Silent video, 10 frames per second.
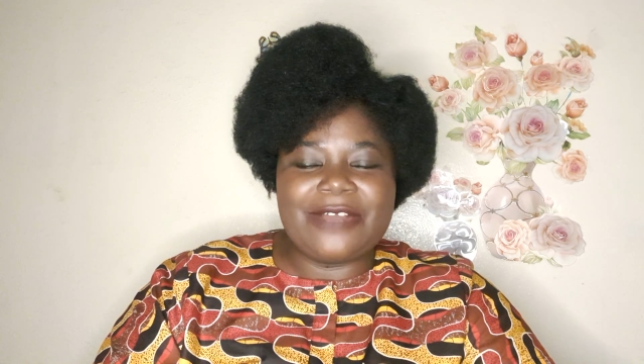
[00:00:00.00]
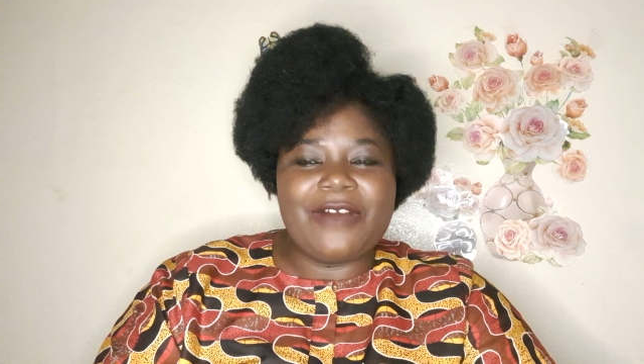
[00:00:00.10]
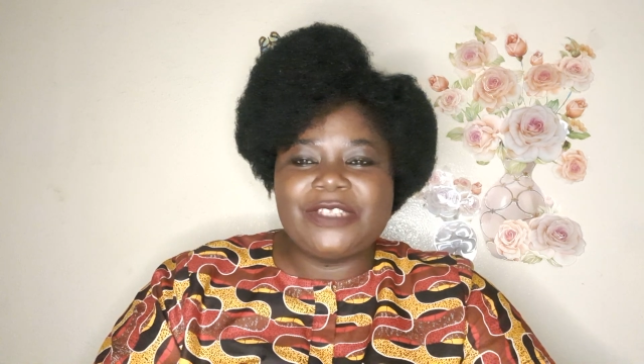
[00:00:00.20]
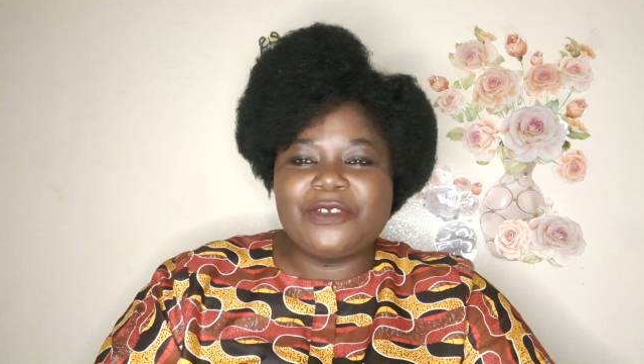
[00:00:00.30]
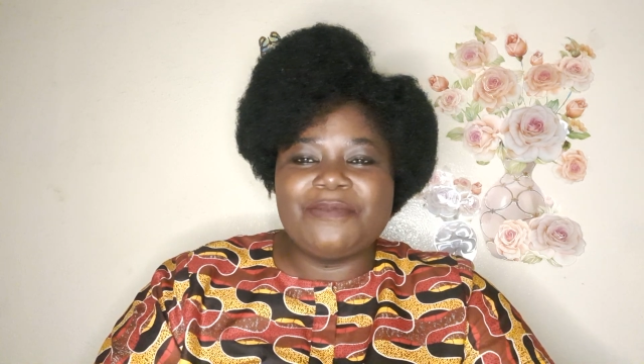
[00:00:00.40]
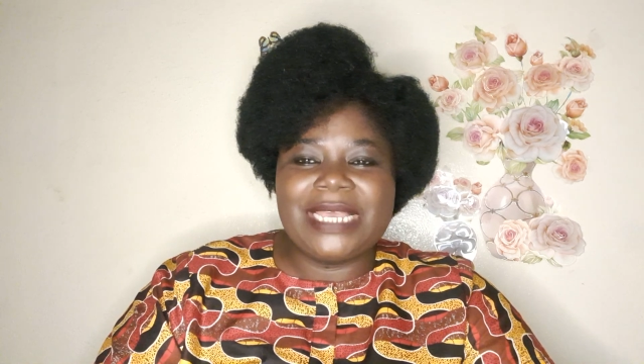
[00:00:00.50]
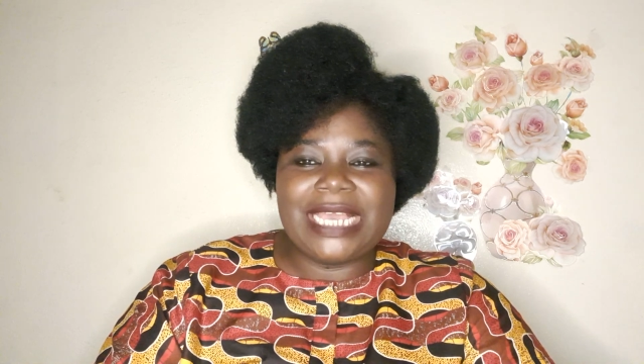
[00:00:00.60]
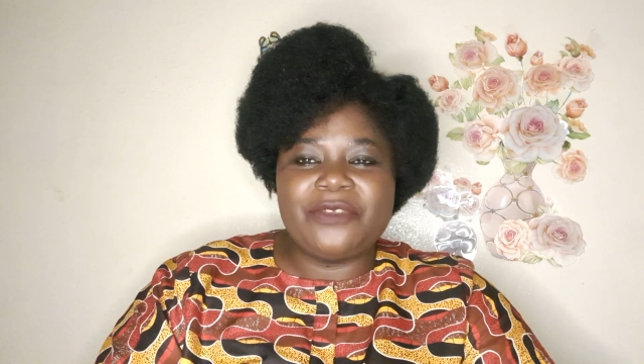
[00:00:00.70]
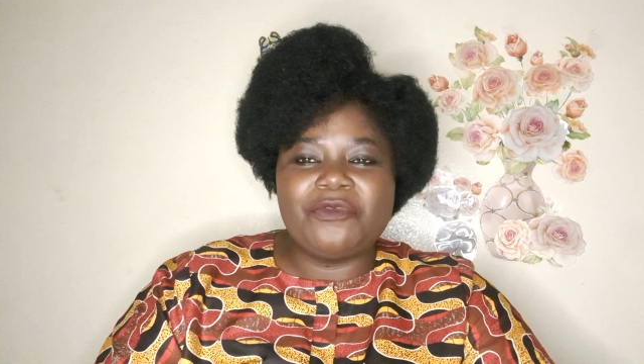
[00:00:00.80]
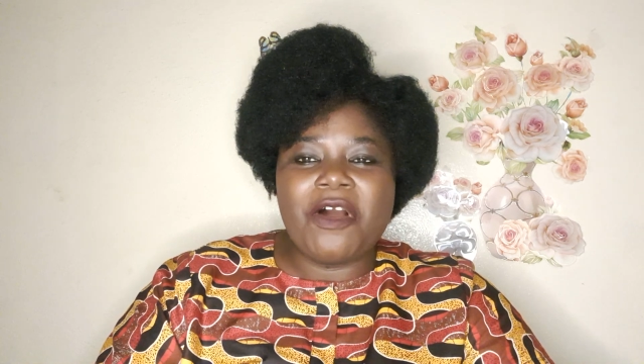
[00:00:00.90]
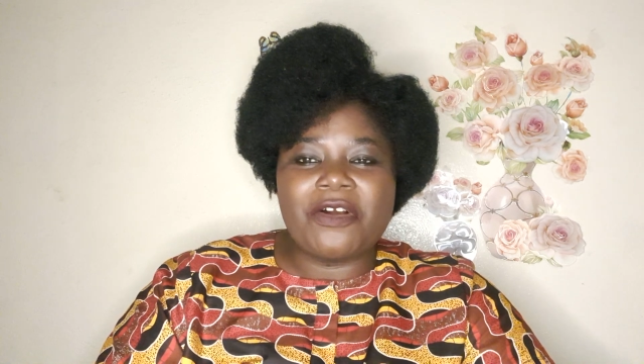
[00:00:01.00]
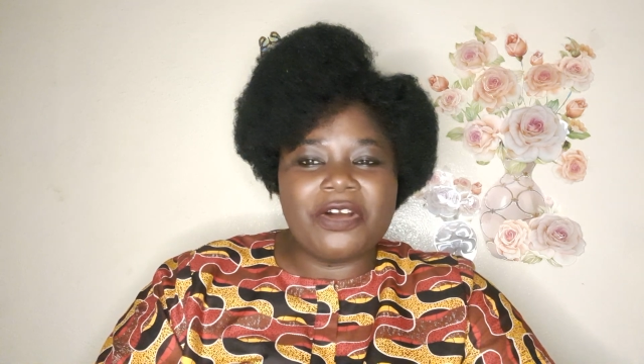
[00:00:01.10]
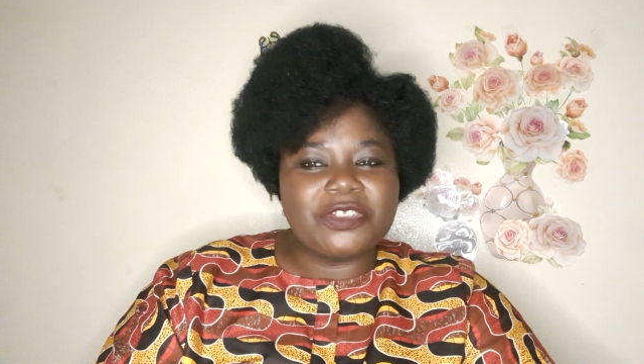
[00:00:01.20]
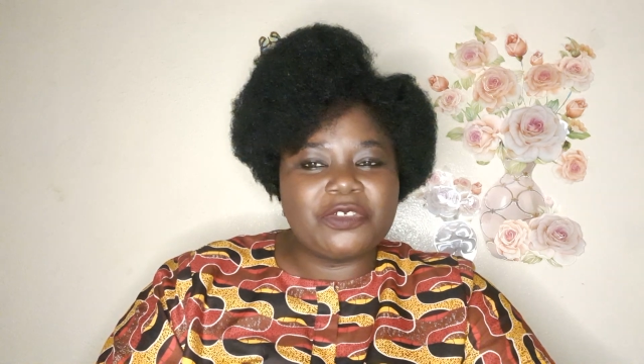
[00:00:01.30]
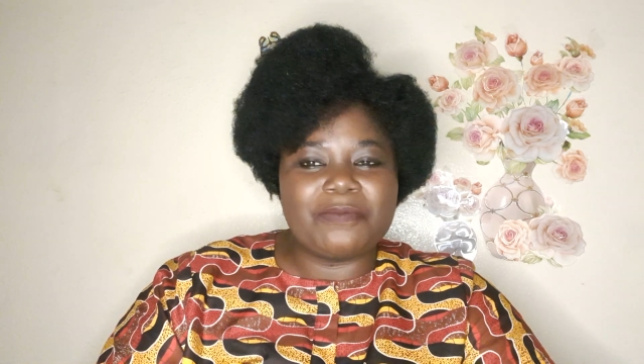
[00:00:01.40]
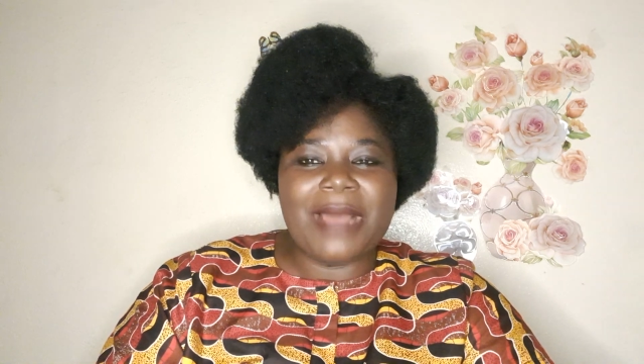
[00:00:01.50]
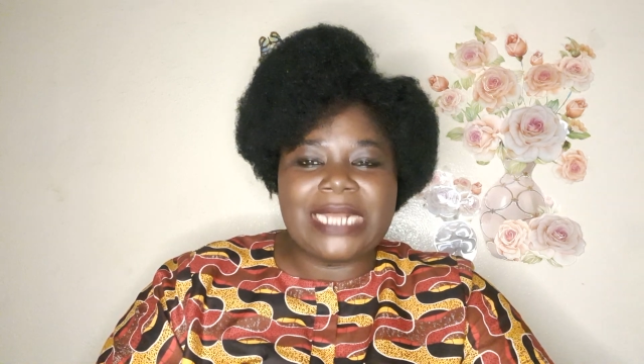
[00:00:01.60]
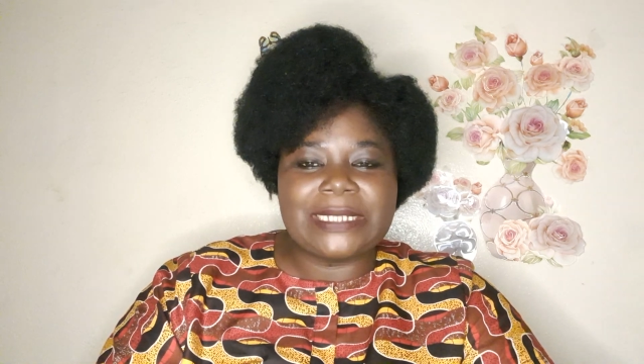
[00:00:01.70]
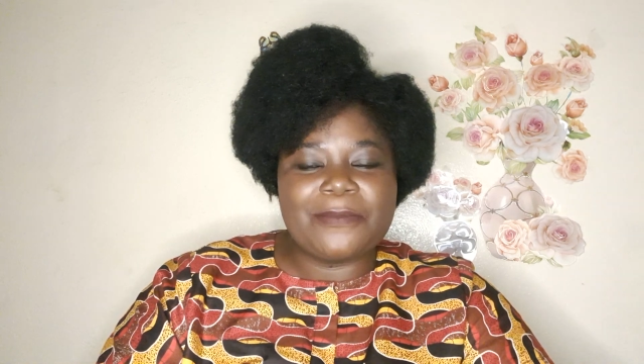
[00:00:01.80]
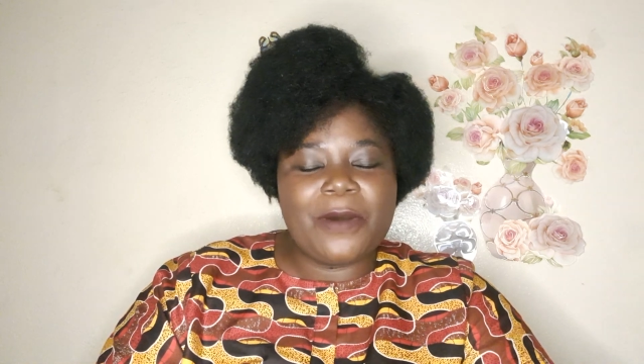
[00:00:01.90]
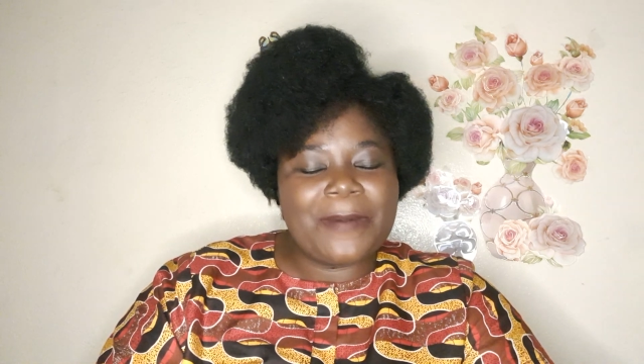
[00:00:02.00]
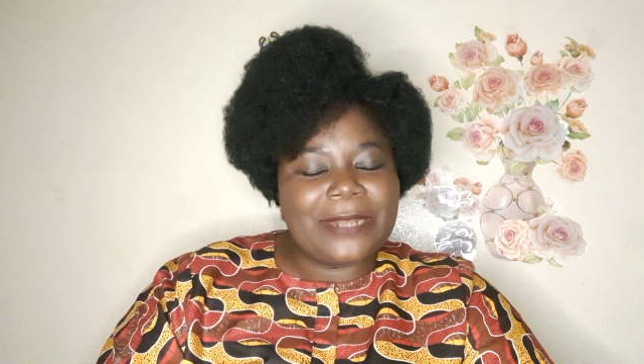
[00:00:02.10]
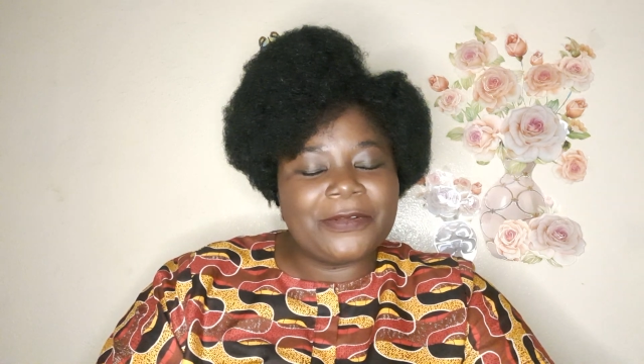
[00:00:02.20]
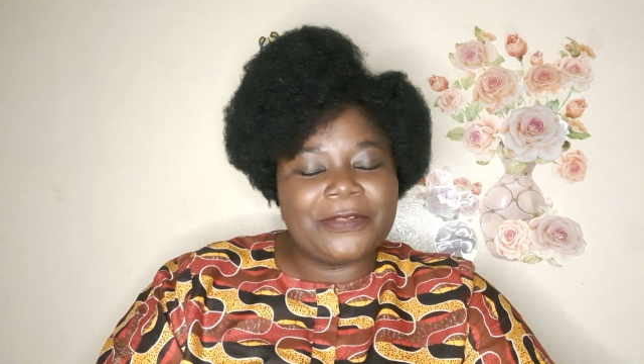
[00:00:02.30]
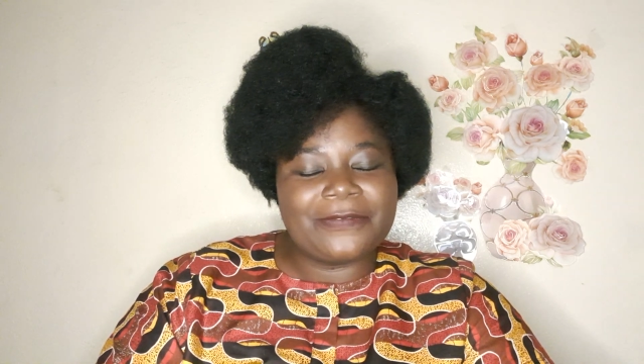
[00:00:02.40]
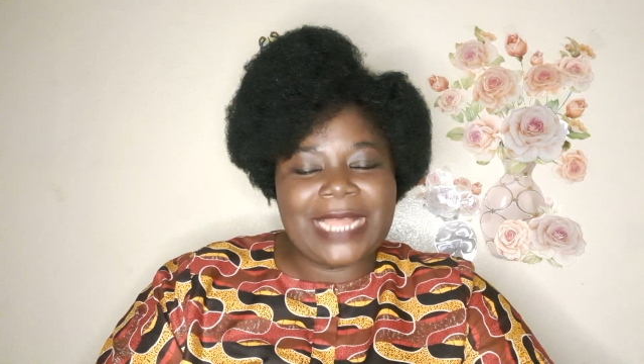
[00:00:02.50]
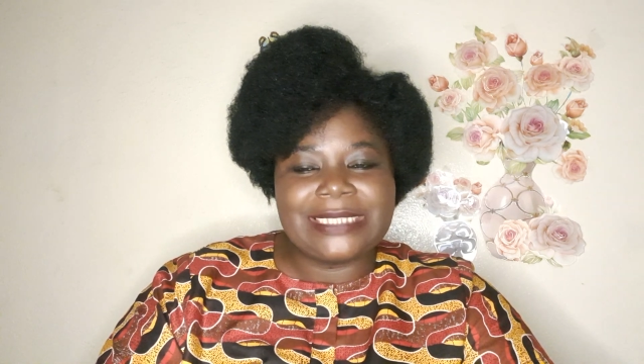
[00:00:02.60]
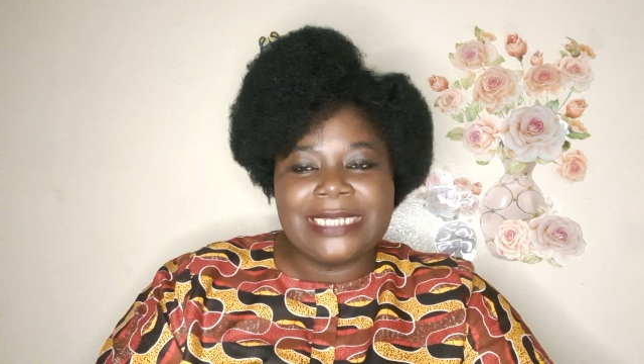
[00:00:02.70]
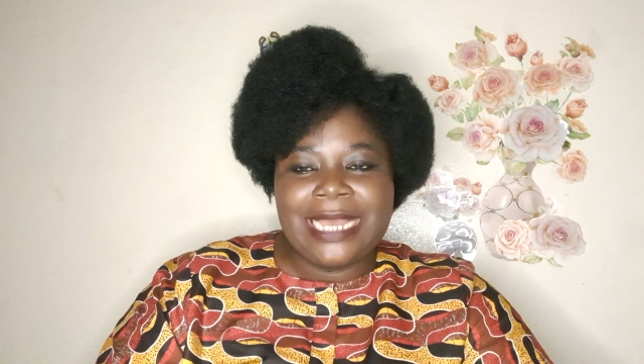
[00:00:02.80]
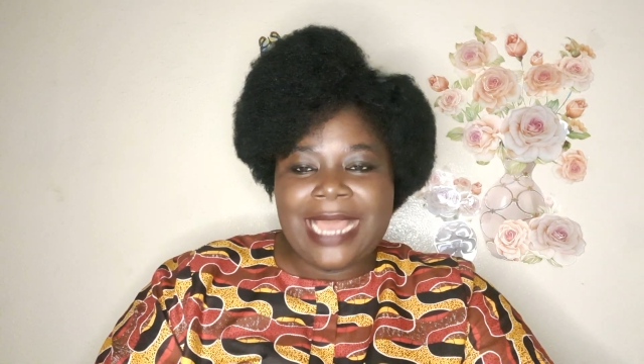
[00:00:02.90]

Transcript: they want to make it work, God should back them up and all of that.